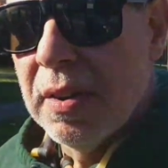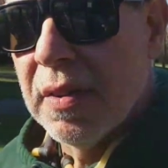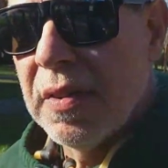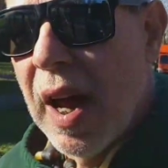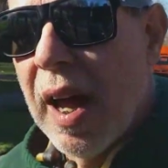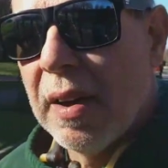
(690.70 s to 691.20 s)

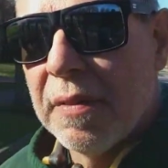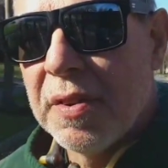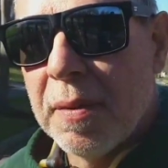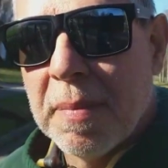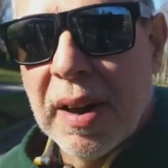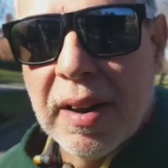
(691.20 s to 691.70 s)
decide if
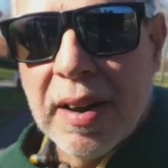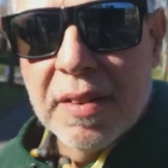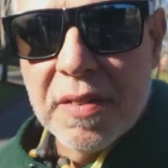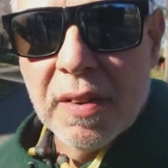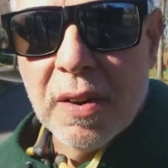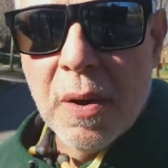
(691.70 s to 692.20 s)
somebody
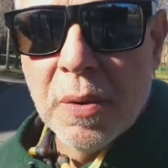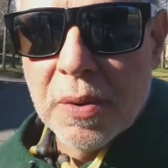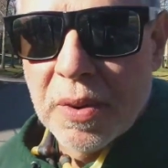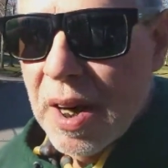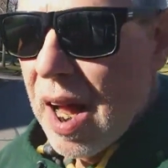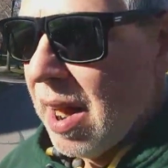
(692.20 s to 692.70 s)
gets a loan
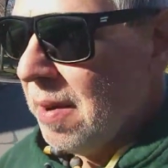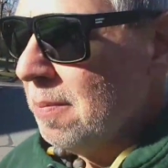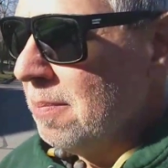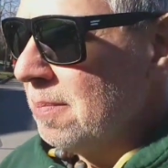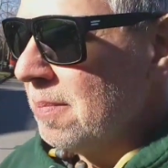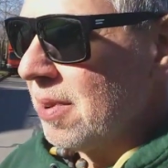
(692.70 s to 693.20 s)
or not.
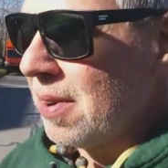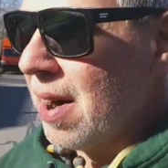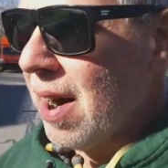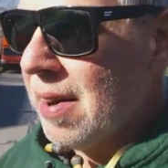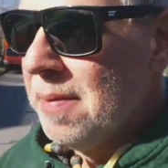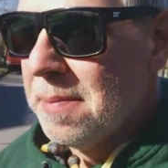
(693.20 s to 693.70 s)

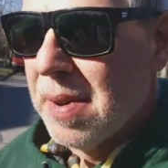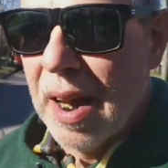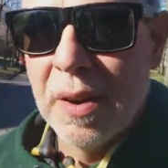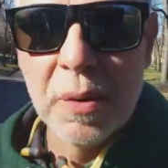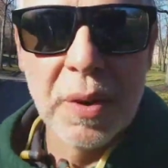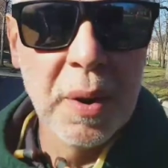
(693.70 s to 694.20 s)
Okay? I
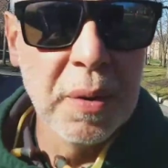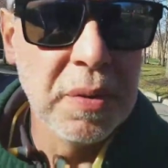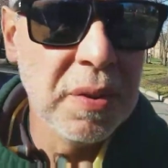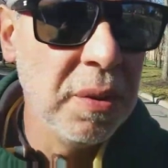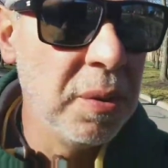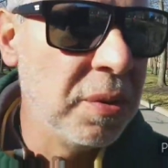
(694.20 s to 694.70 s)
don't go
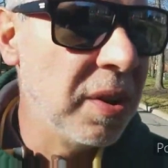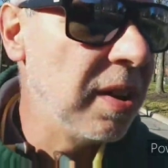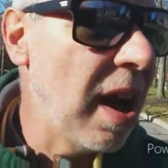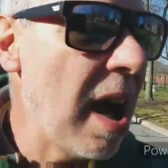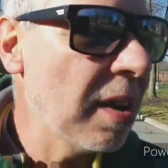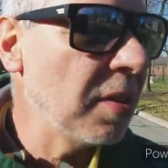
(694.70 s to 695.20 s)
to the
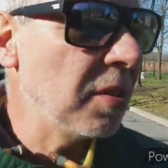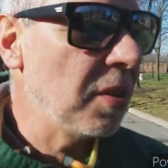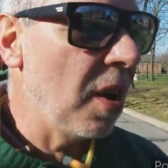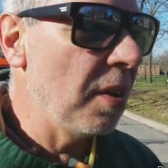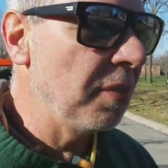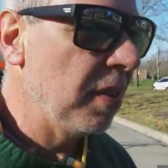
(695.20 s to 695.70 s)
doctor's
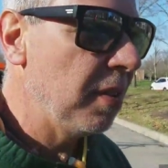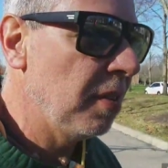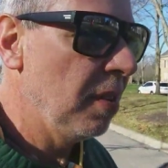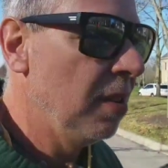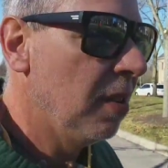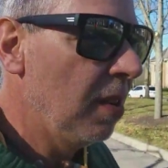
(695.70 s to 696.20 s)

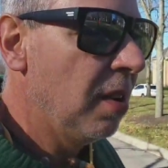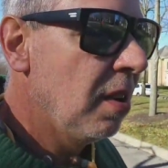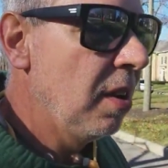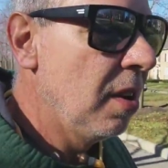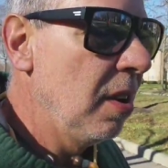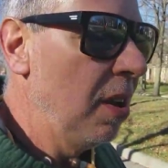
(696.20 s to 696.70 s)
office
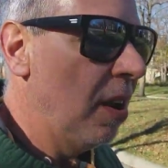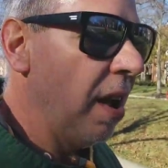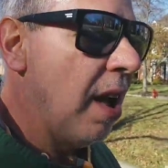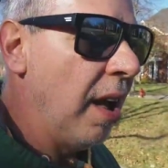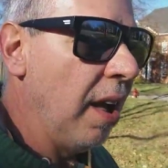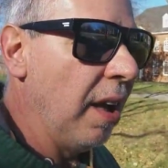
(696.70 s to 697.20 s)

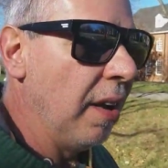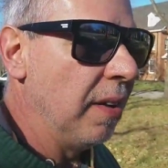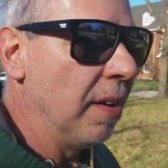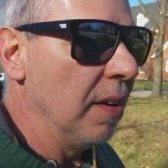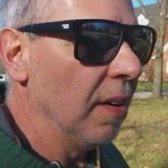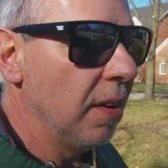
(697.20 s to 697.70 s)

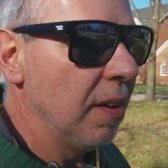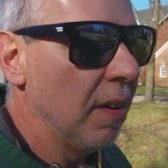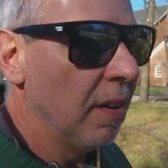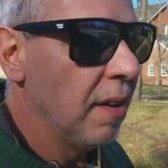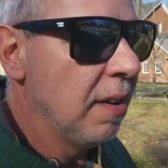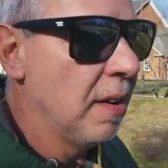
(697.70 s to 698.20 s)
and
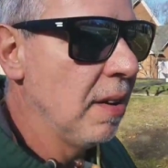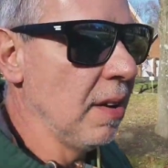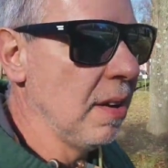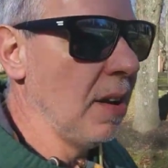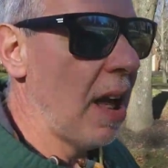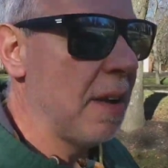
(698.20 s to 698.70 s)

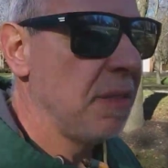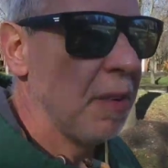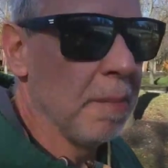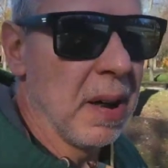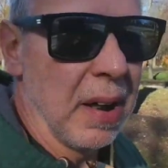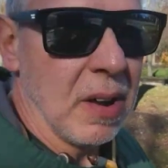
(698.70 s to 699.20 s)
have
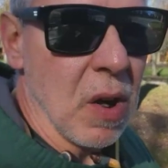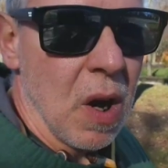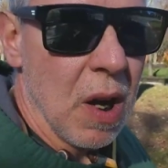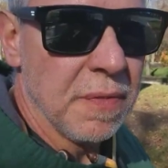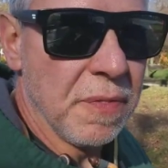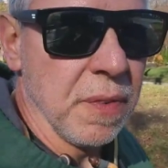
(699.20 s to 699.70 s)
somebody
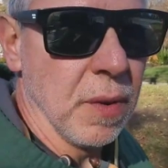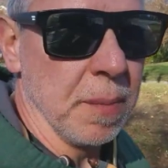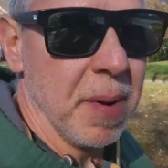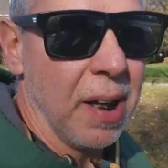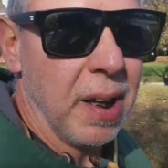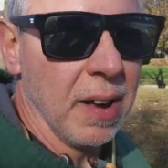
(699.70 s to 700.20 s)
cough for
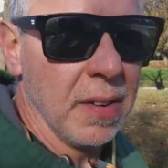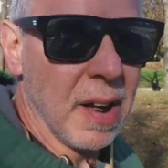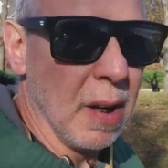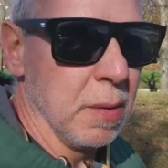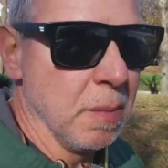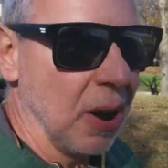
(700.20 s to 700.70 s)
me and
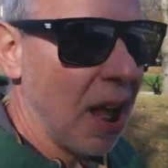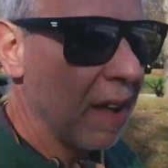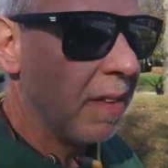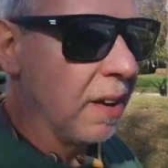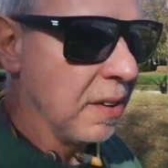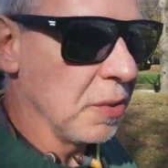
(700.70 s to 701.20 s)
tell them what I
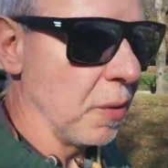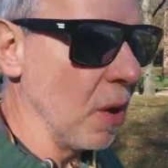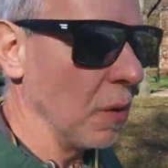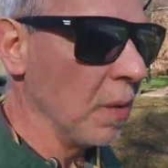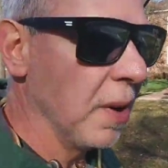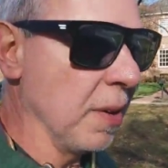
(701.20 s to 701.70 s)
think's
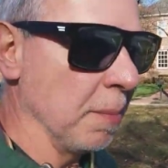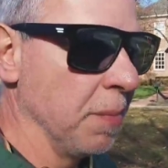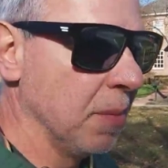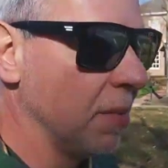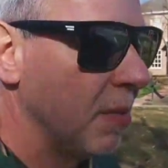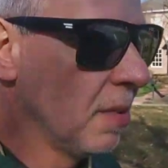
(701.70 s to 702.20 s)
wrong with them.
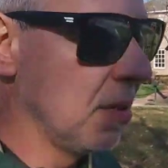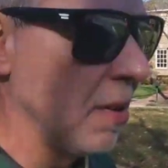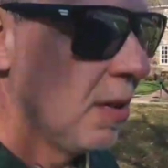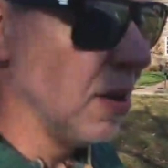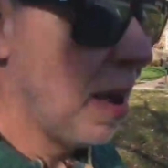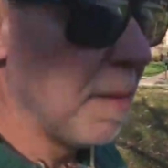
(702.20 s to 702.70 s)

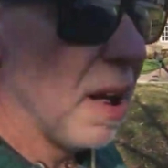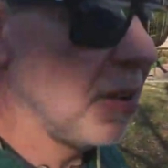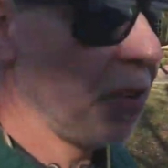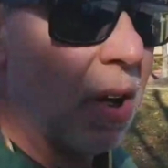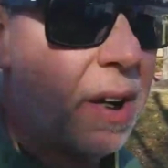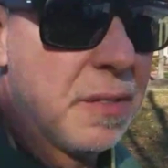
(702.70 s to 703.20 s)
I'm not
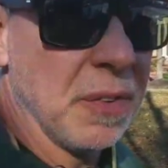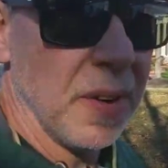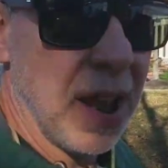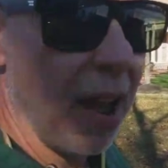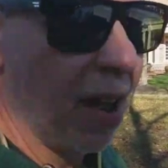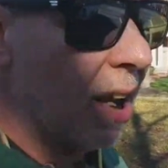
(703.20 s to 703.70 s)
trained for
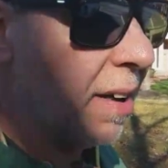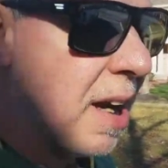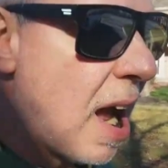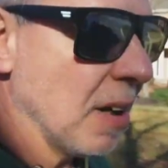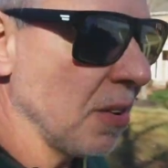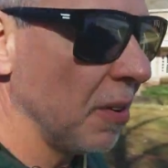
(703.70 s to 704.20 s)
that. And
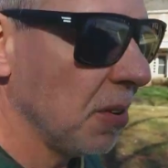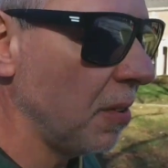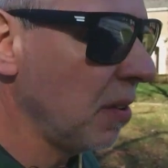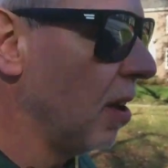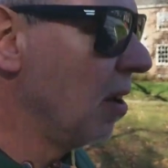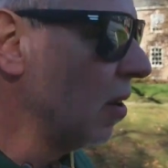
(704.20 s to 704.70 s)
doctors,